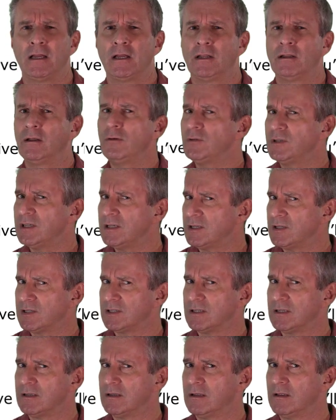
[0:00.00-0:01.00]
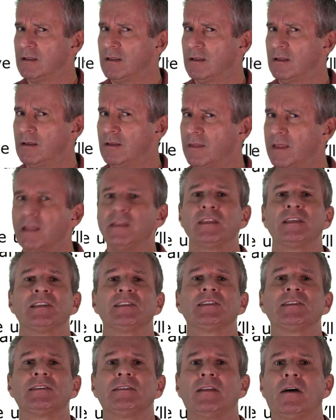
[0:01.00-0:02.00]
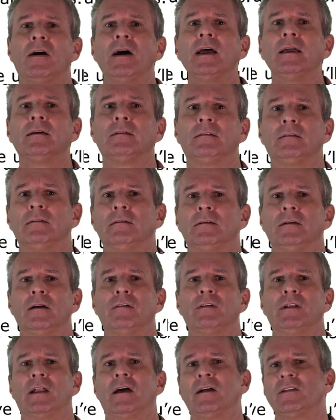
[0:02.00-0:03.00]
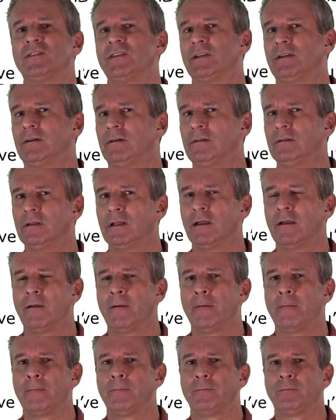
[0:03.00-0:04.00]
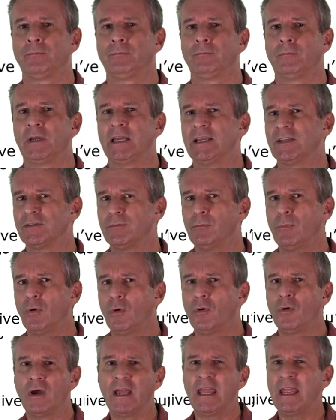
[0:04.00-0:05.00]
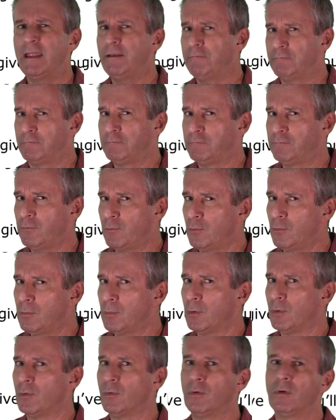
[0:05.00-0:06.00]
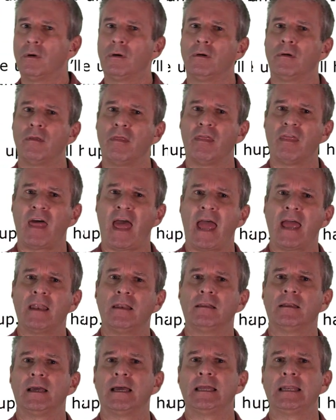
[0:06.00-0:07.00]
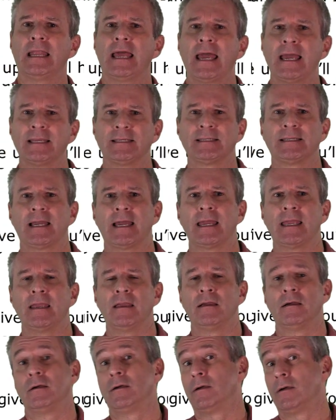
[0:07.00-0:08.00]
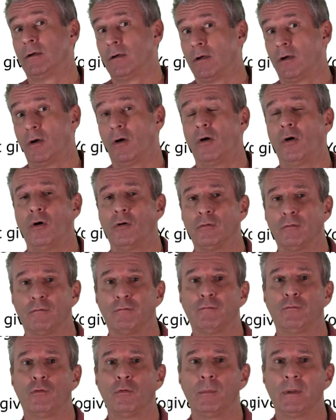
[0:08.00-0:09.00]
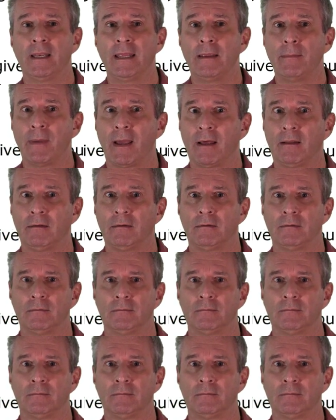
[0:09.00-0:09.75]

Notice that the style of an article is more informal than an essay or a formal email.